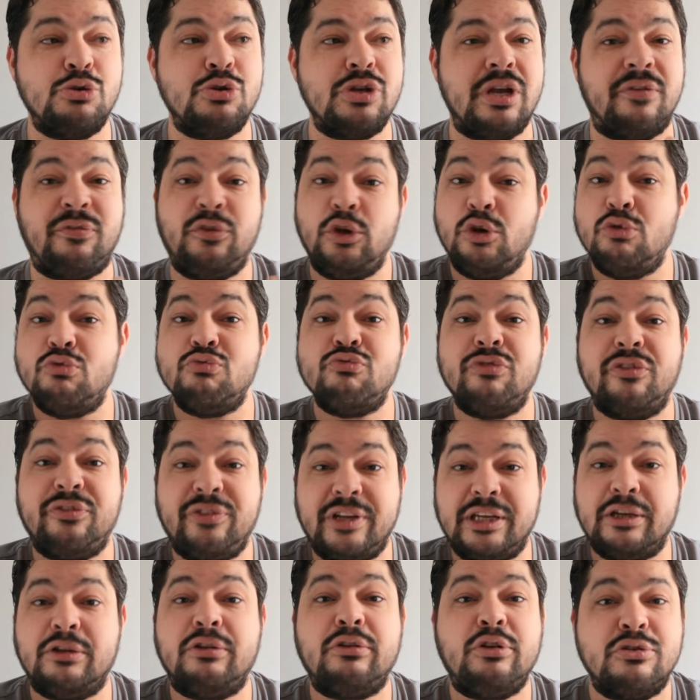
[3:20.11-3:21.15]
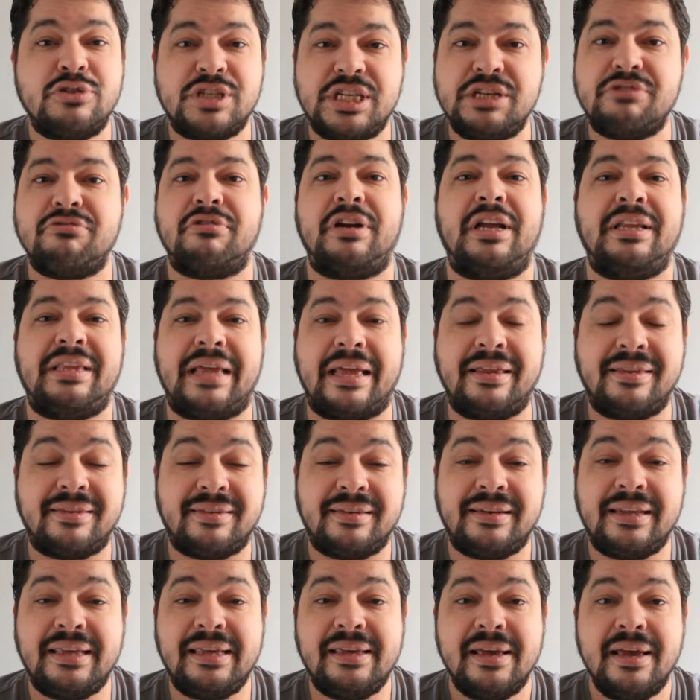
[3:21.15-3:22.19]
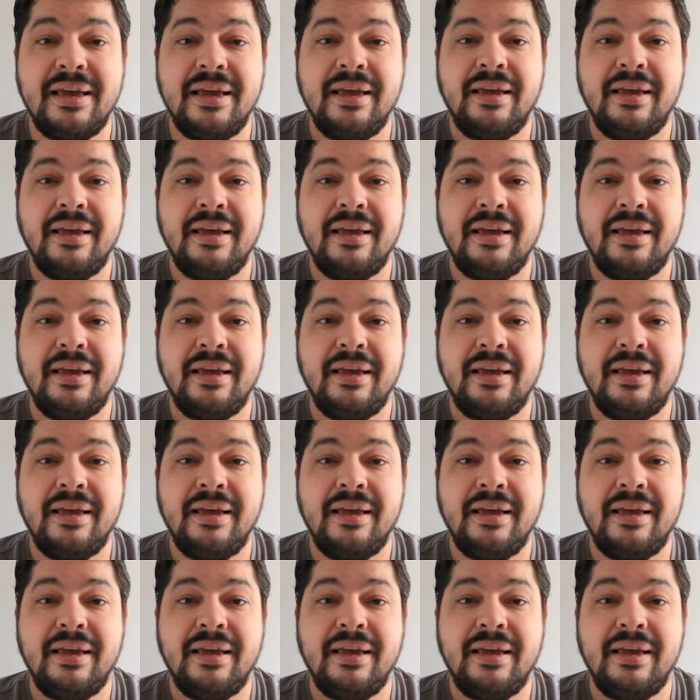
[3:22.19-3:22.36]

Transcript: If you reveal your secret identity,